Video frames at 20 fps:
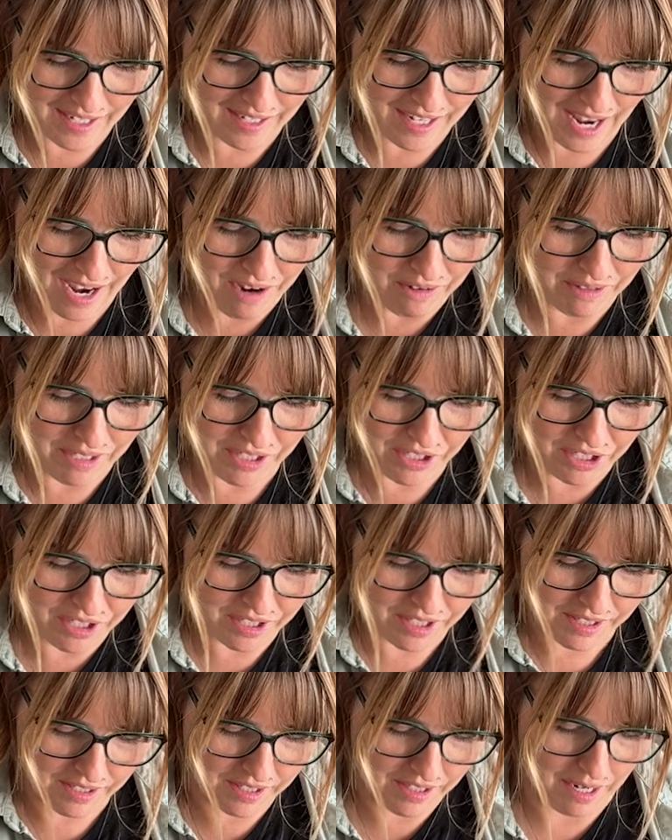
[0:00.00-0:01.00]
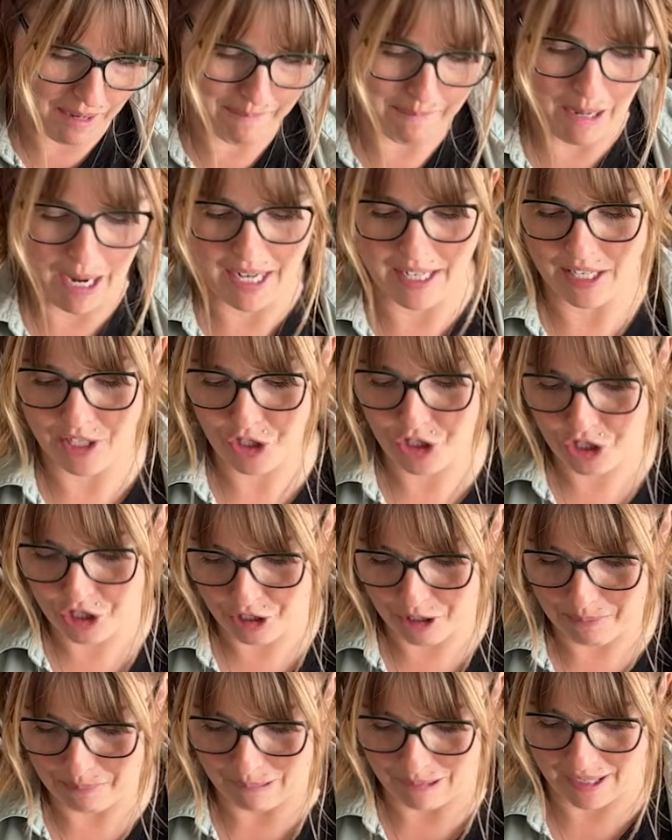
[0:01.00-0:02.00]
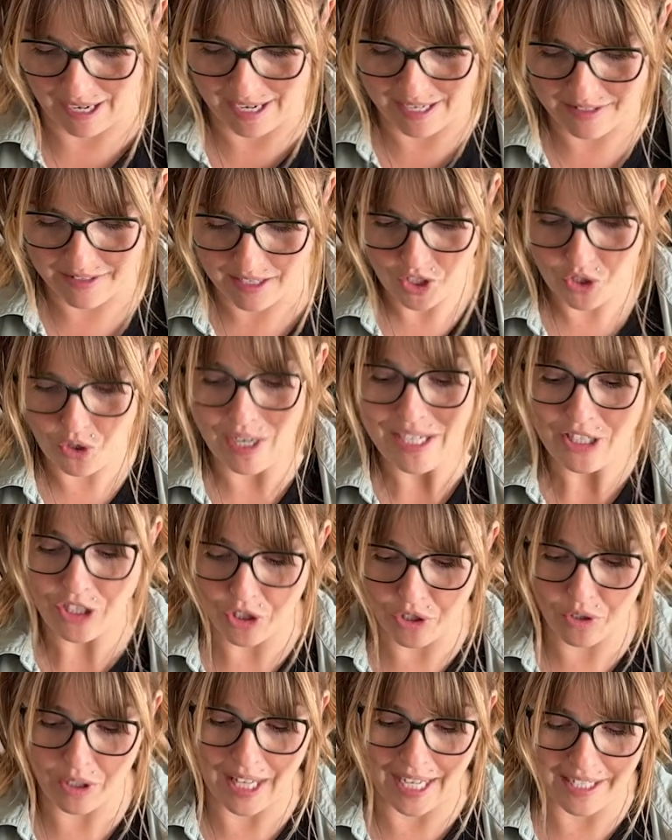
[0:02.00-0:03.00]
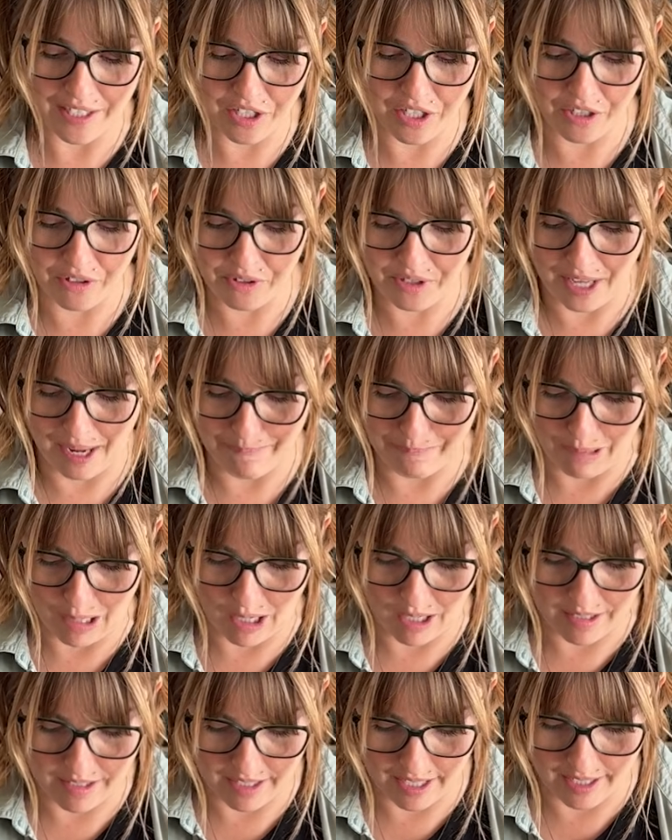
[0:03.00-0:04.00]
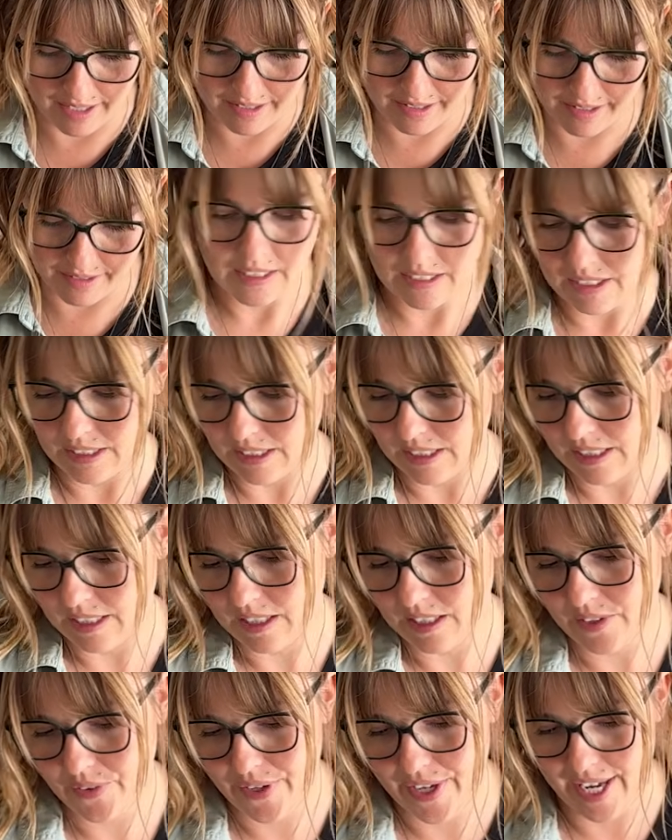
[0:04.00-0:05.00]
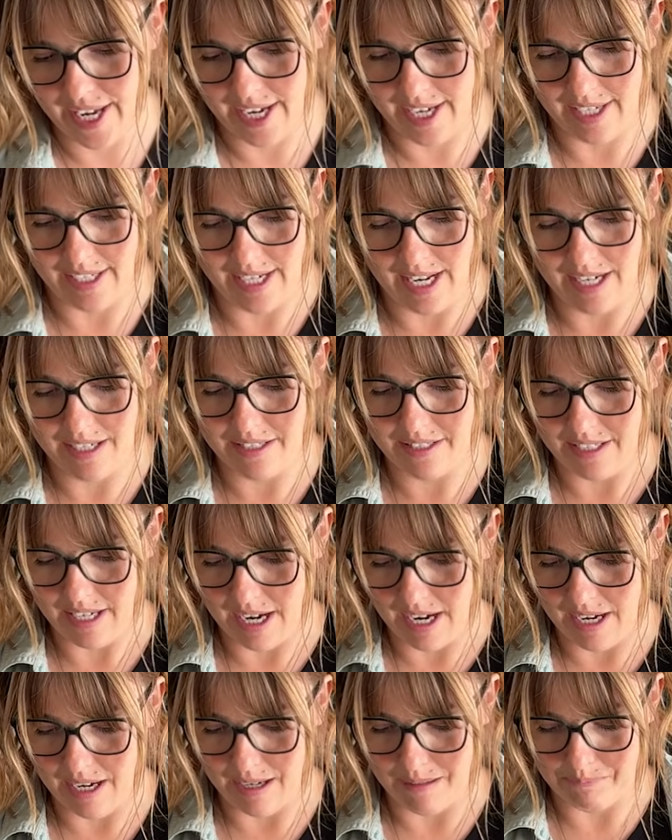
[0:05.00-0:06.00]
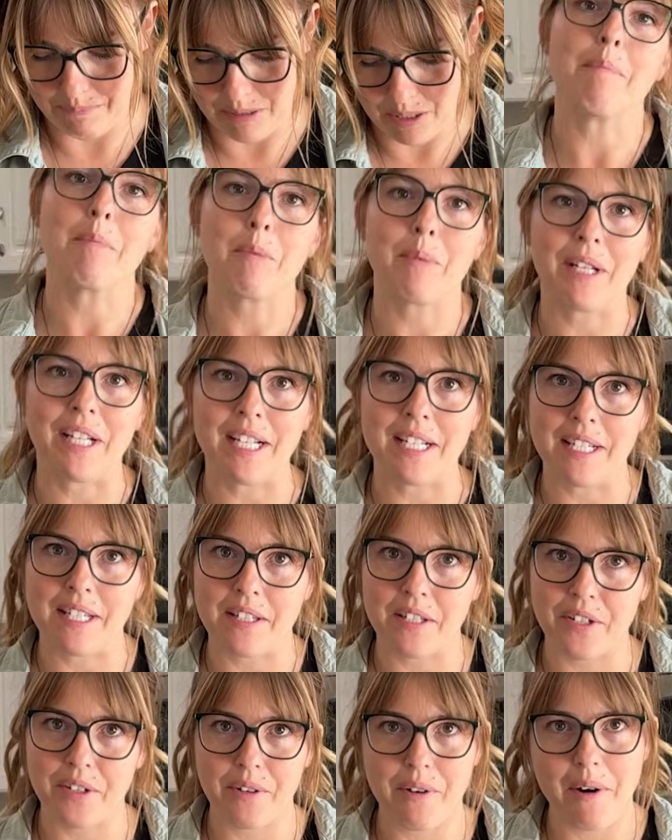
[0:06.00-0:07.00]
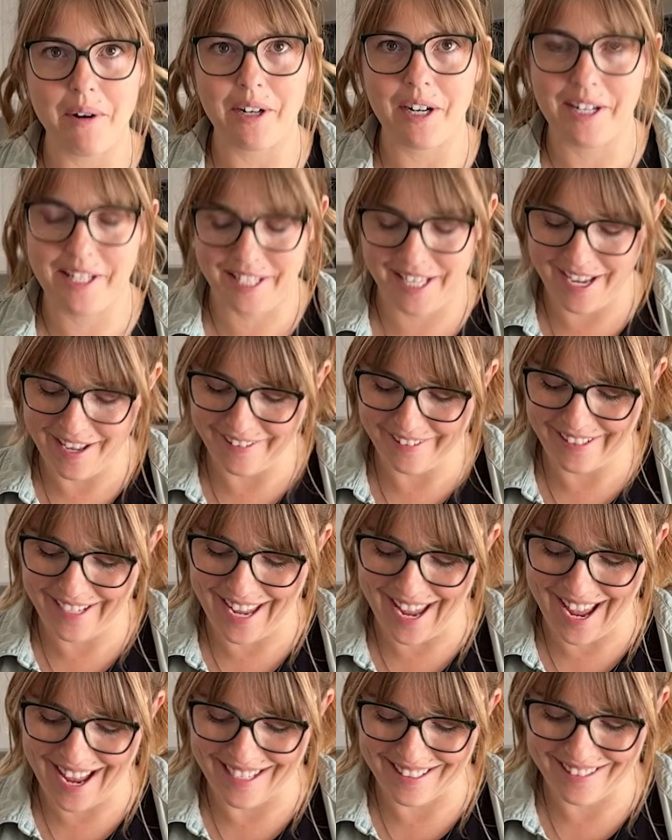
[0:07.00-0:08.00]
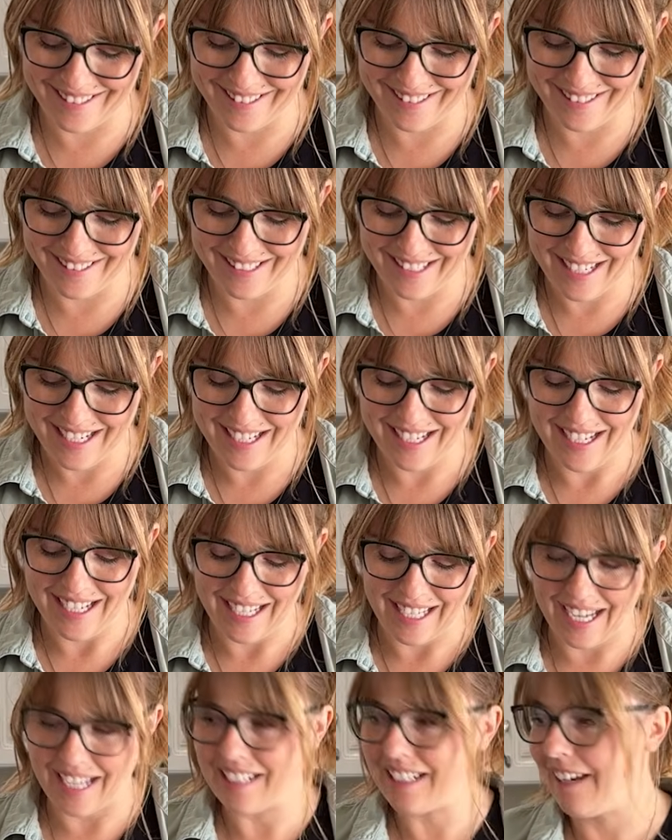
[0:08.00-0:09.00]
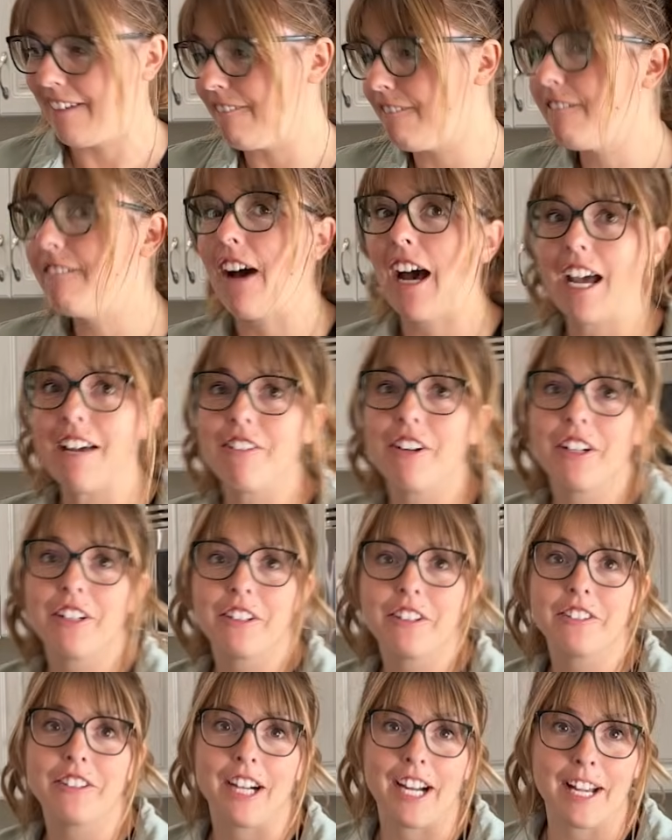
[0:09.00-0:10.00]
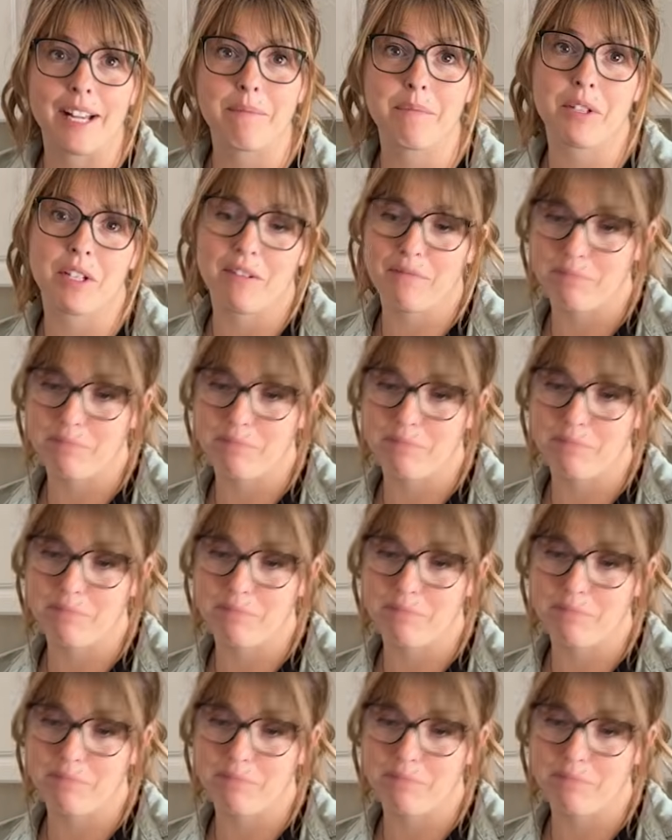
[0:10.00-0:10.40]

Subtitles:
now it's just combining super nice. So I do like to use that process. Okay, next up, we need to zero out our scale again and get 500 grams of